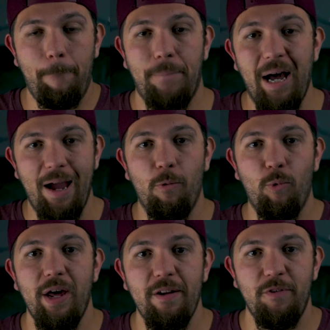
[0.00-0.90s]
But
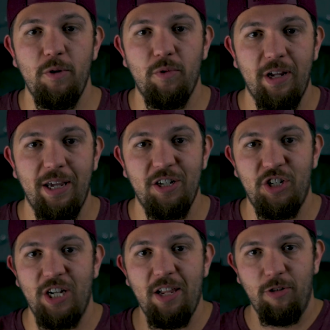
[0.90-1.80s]
what if you want to get
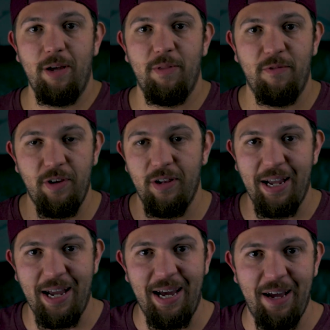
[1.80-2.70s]
shallow depth of field
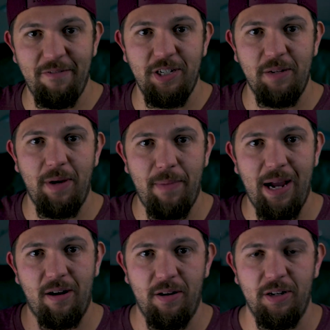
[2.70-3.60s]
like I have? You see my
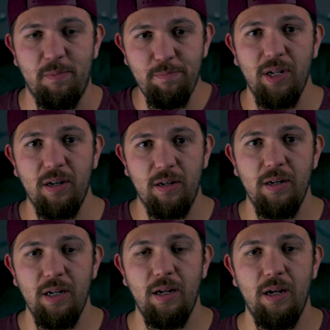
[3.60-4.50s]
background is
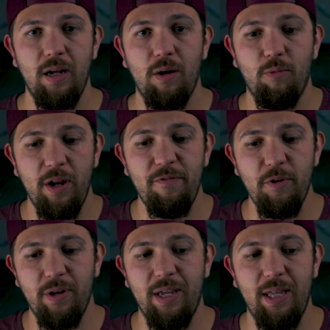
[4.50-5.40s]
blurred. What if
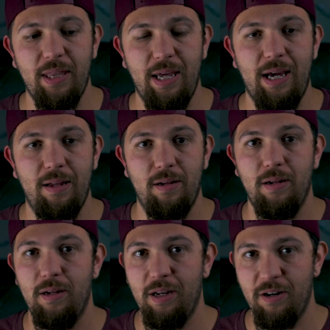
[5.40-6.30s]
you want to get that
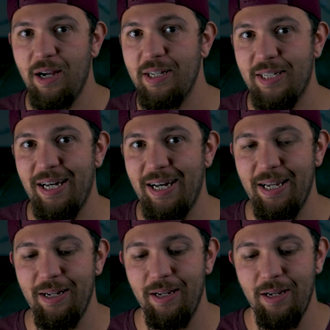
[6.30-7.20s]
and you're
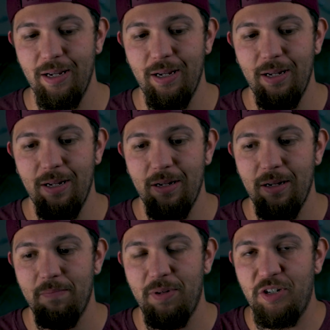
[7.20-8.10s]
outside,
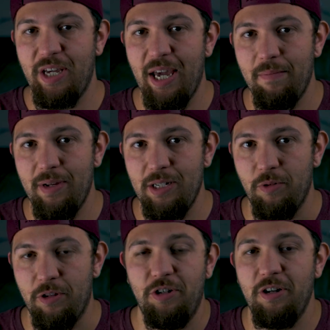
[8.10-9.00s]
but you can't mess
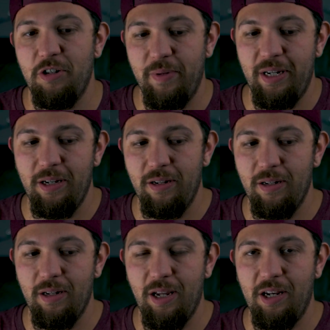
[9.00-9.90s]
with your shutter speed,
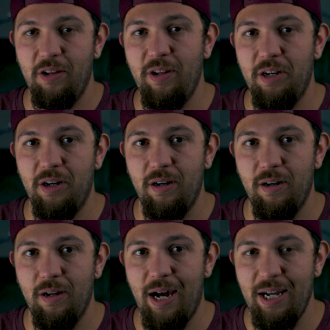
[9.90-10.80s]
and you need
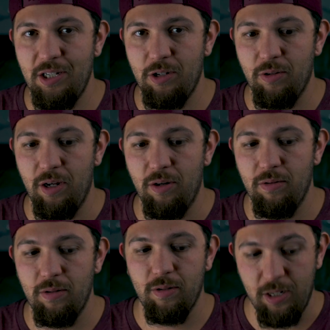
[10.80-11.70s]
your ISO
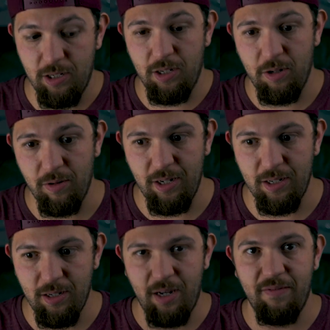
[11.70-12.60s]
low, because the lower it
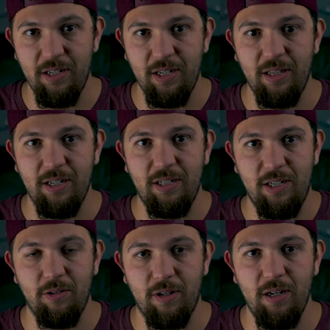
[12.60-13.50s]
is, obviously that's
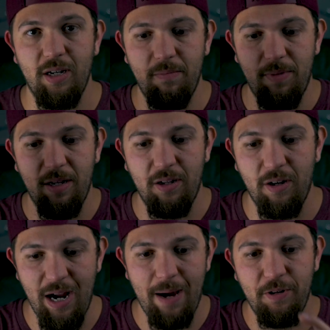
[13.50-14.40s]
still good, but
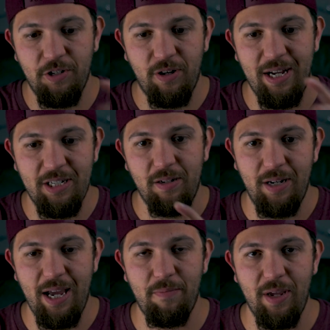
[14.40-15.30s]
your aperture has to
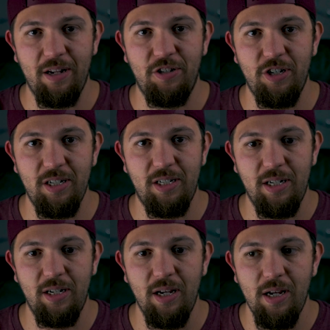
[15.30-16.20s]
now be
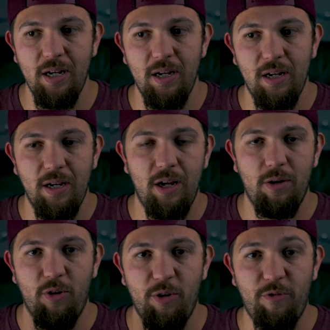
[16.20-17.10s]
adjusted
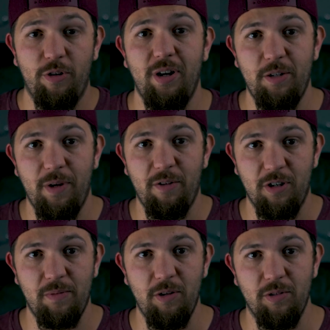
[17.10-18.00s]
in order for it not to be
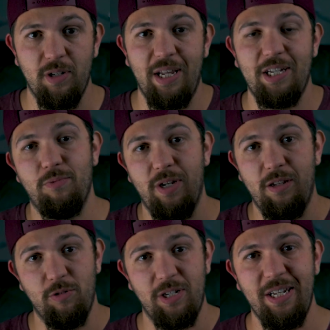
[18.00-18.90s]
overexposed. And that's when
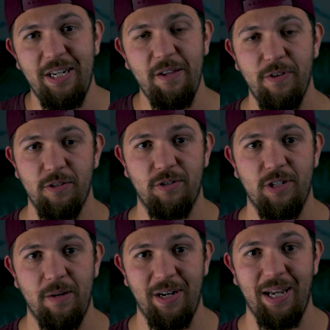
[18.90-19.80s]
those ND filters
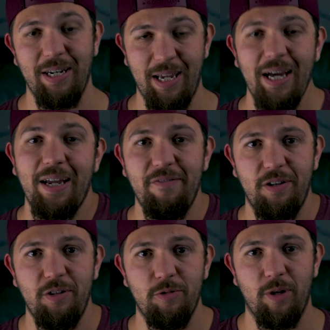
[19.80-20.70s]
come in handy. I
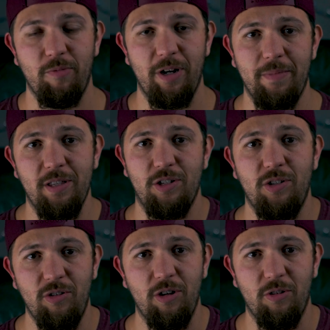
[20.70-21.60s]
even use one in the
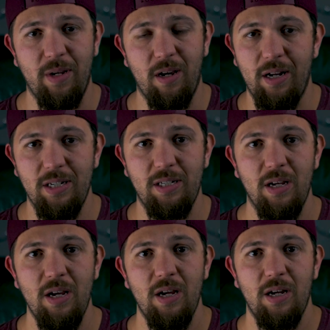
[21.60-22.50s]
studio, to be honest,
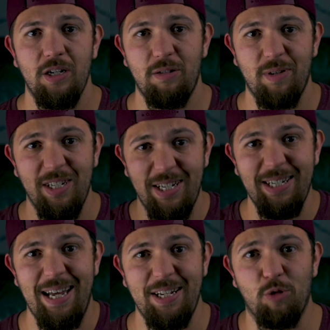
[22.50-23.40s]
just because
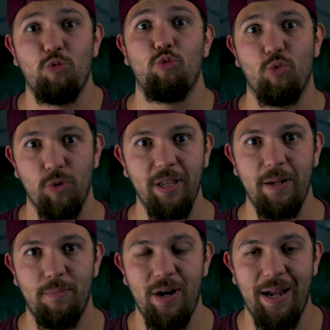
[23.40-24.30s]
these lights are
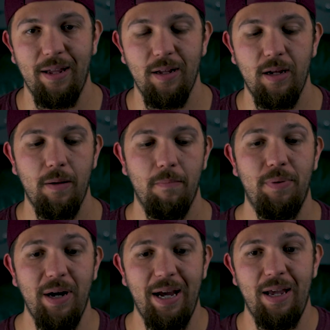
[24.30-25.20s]
really bright.
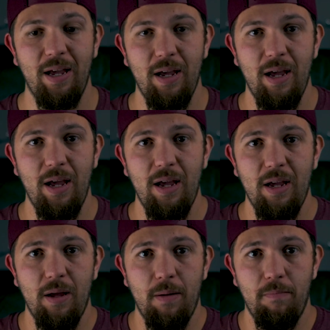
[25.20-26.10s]
But
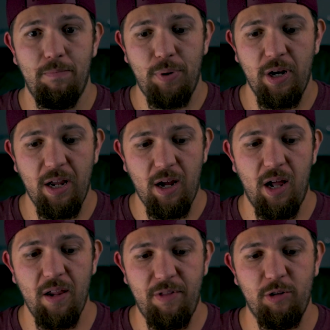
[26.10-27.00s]
putting
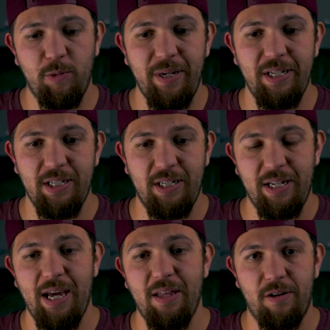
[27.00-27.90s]
all of those pieces
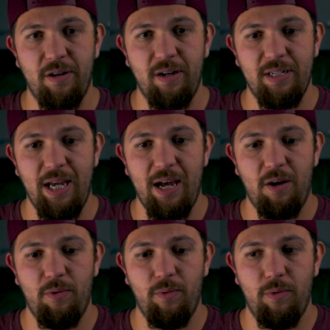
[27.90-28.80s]
together is
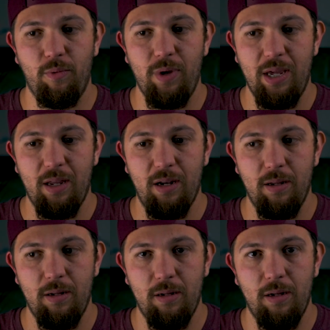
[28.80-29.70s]
how we
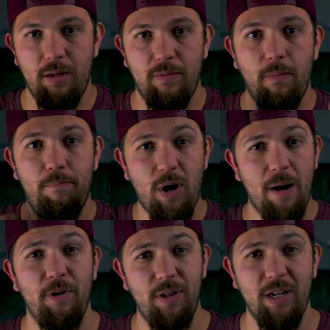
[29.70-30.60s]
can
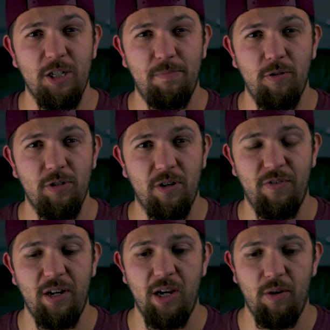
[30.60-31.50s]
properly expose our
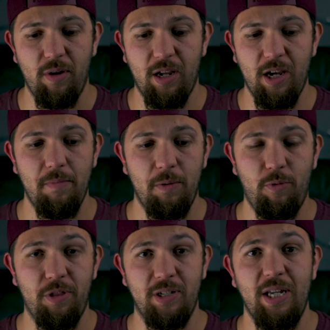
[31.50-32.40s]
video and come up
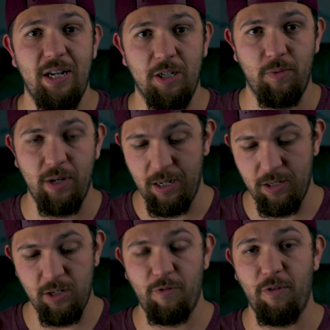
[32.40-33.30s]
with the settings we need.
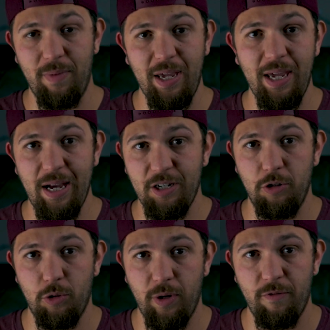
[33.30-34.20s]
So for me, I
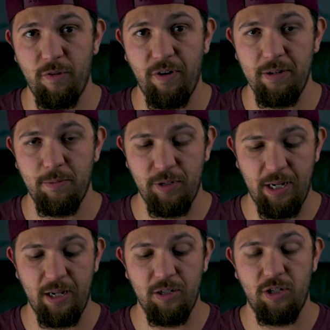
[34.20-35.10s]
shoot 24 frames per
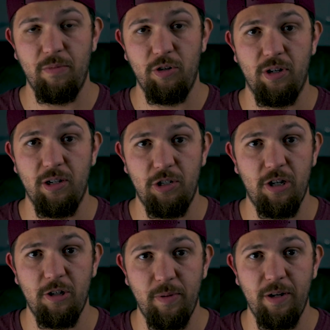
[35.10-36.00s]
second, so I'm using a
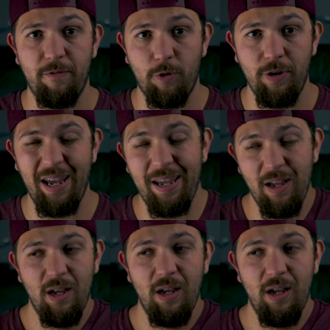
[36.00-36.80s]
shutter speed of 48.